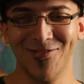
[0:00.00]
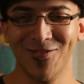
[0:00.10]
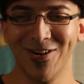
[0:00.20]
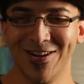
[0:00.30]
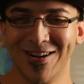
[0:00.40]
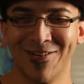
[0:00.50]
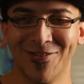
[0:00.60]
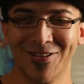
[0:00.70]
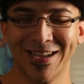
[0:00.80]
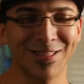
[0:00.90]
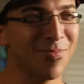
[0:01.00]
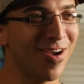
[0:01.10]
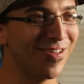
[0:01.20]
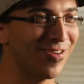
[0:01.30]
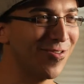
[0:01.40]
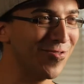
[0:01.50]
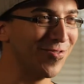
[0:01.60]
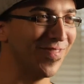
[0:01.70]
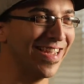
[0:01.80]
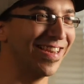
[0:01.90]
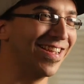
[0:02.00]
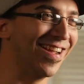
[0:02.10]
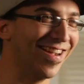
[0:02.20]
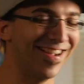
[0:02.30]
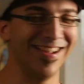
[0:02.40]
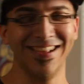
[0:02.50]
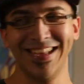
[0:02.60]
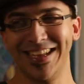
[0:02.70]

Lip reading: we're like the Motley Crue, man.